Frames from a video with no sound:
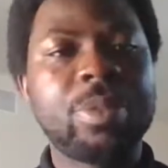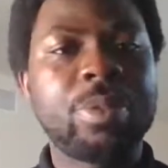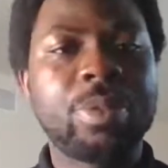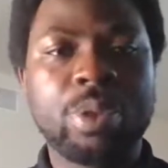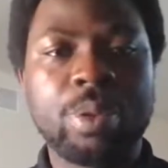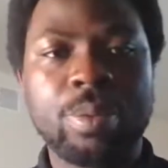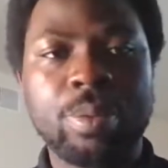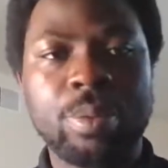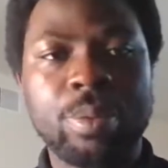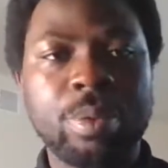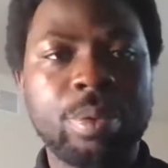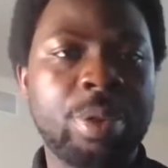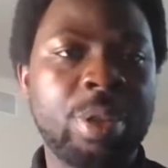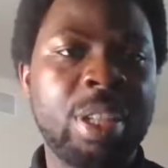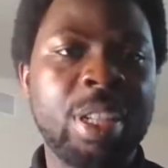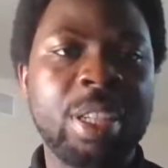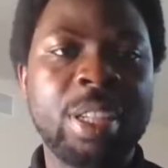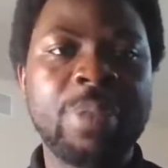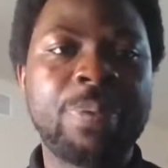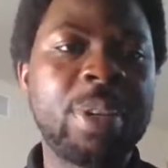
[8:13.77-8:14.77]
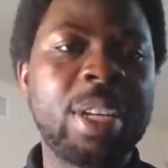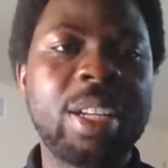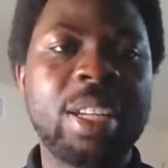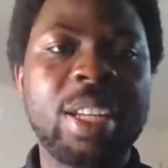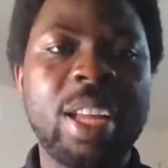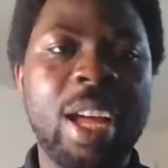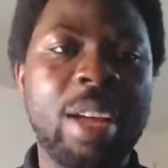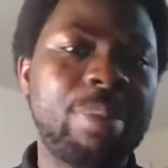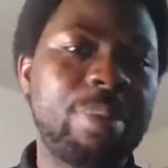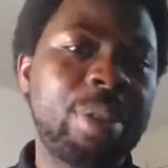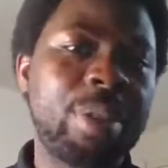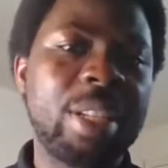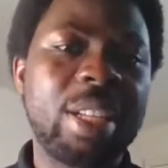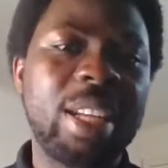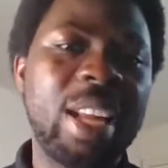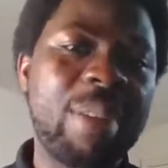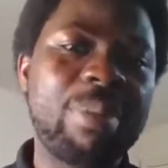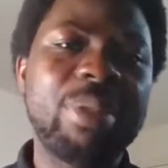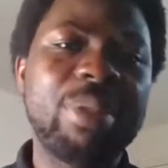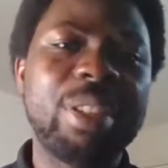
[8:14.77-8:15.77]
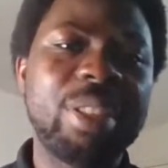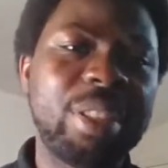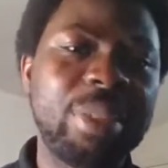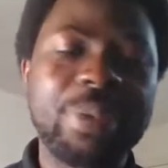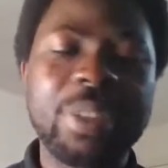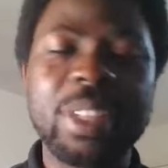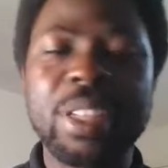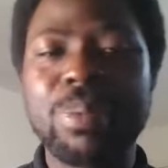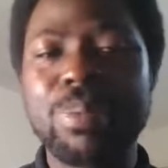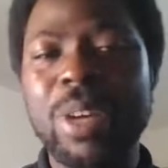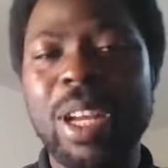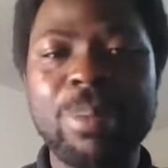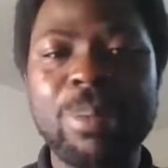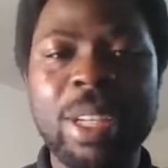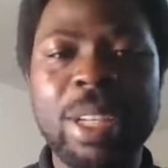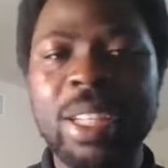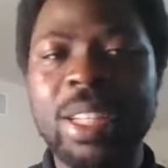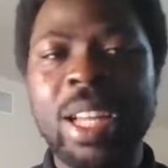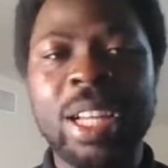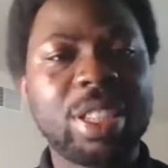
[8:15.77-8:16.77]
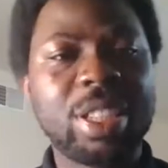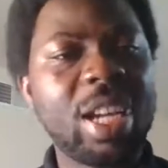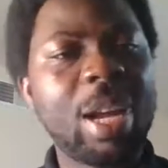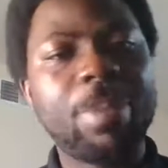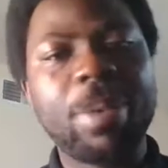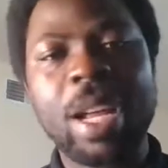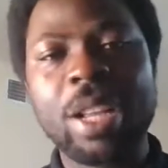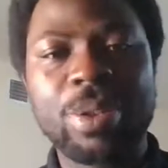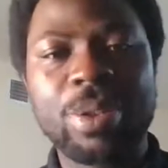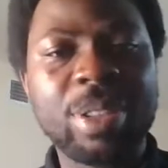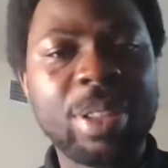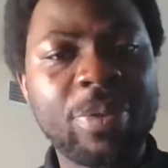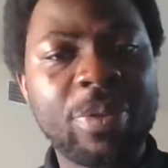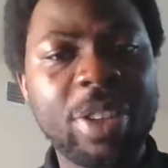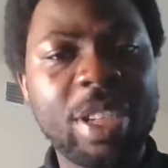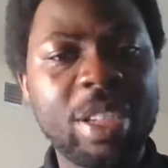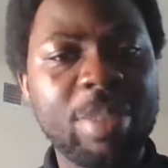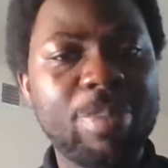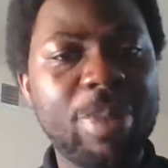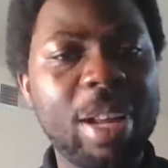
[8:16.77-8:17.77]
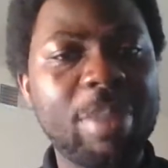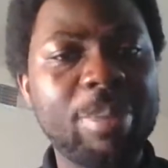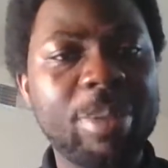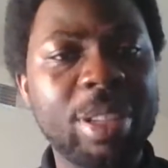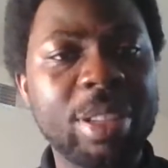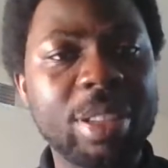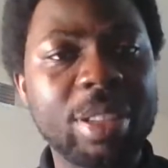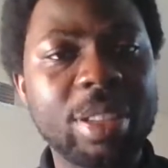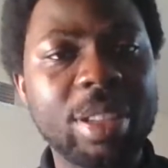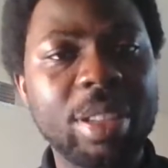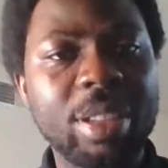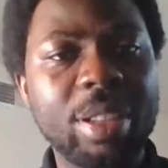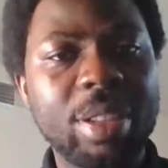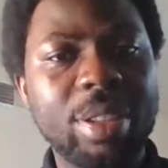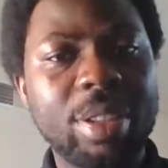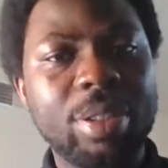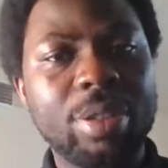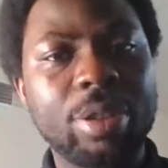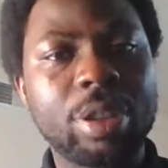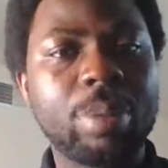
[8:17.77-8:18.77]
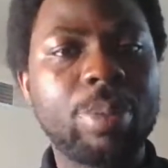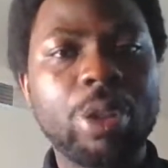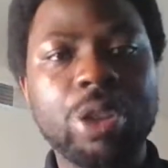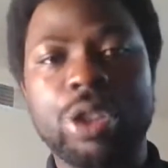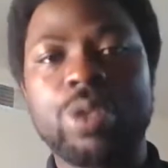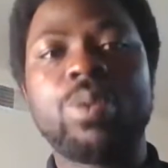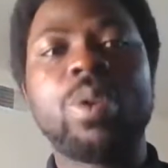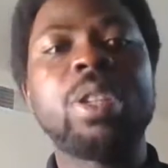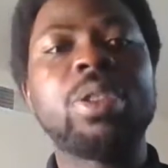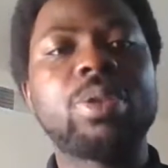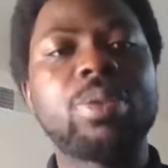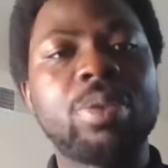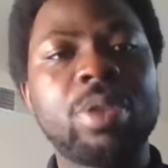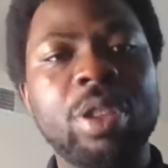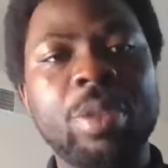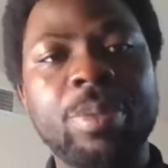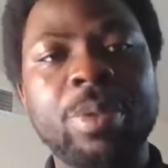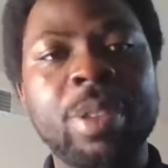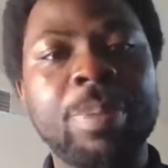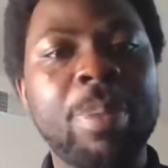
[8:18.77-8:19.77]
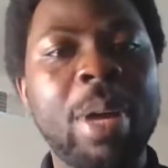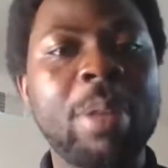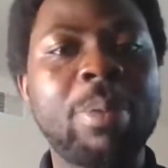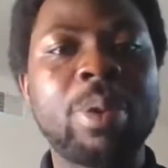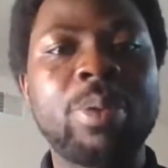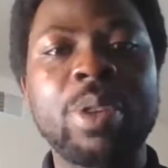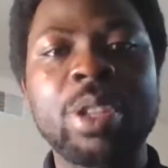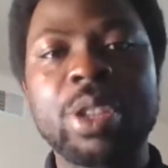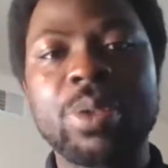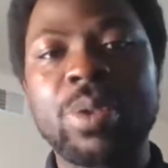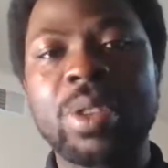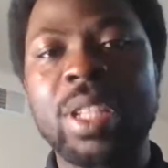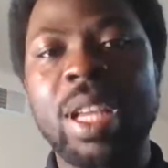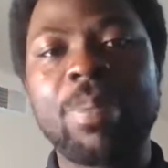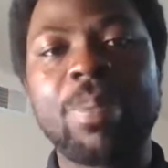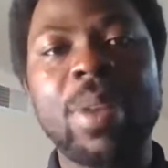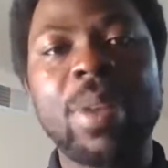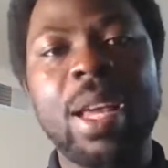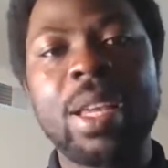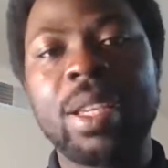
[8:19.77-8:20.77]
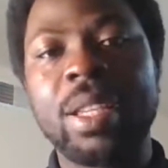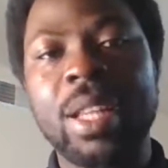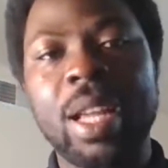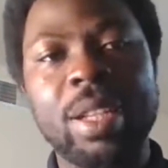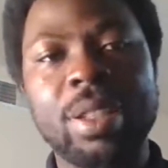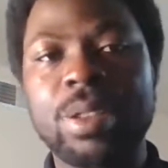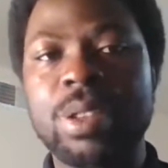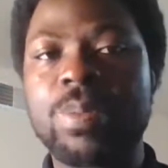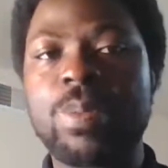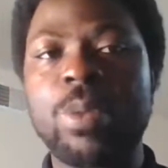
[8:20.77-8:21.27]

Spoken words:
in a different lab, in a lab in a different department, and she applied to a different department. Okay. But she went to the department where she was applying and